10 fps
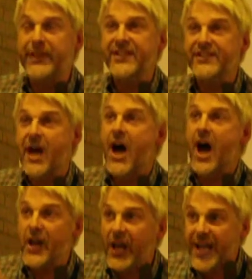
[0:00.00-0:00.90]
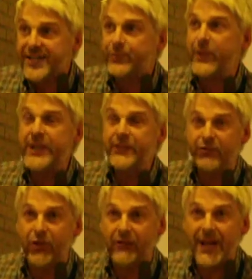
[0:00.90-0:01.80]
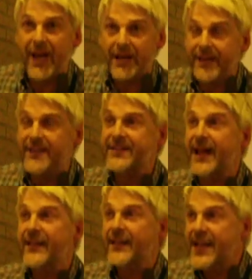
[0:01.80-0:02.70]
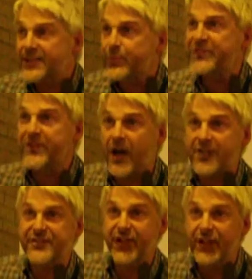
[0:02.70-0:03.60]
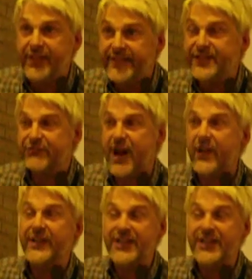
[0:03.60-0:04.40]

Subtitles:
because unless we draw a line in the sand, unless we start turning this around,